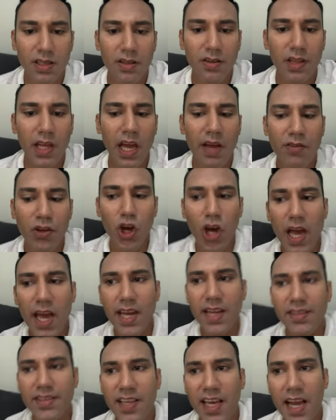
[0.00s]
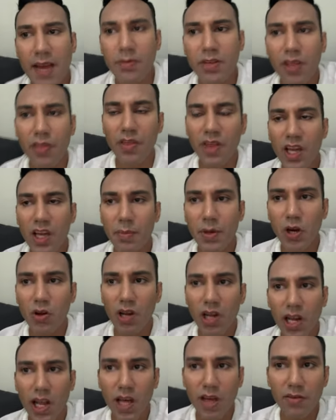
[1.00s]
They haven't got any time to think
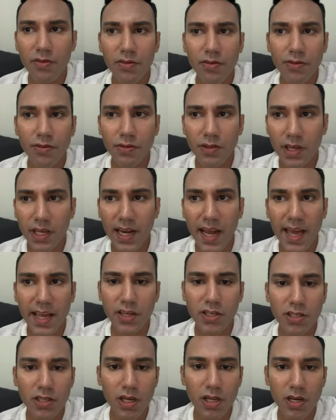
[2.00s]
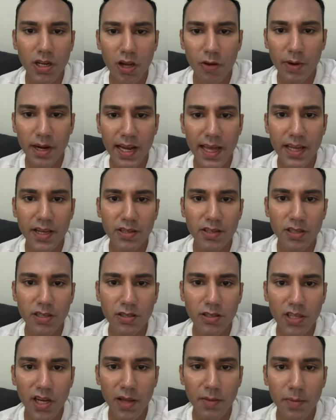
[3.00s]
about love, connection, a
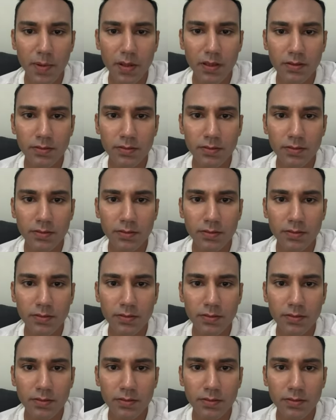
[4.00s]
relationship.